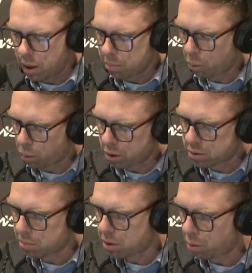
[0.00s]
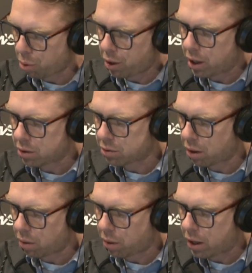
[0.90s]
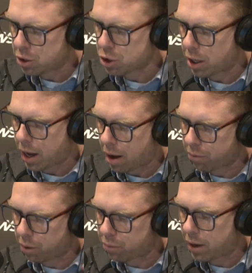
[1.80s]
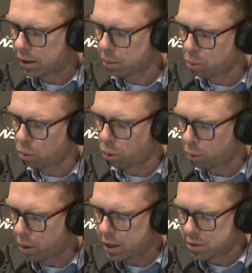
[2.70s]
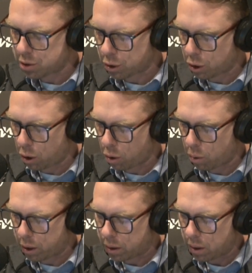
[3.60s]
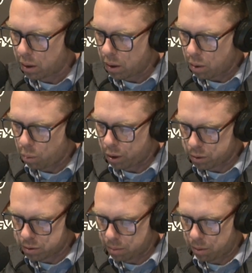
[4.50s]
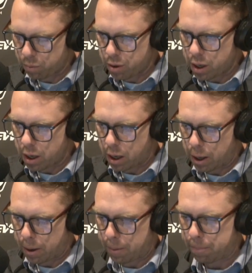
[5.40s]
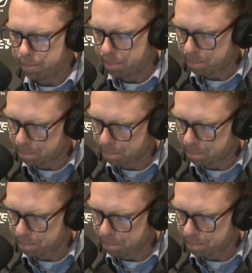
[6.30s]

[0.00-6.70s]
but what are some of the things that they should have available or ready to go and what are some of the um,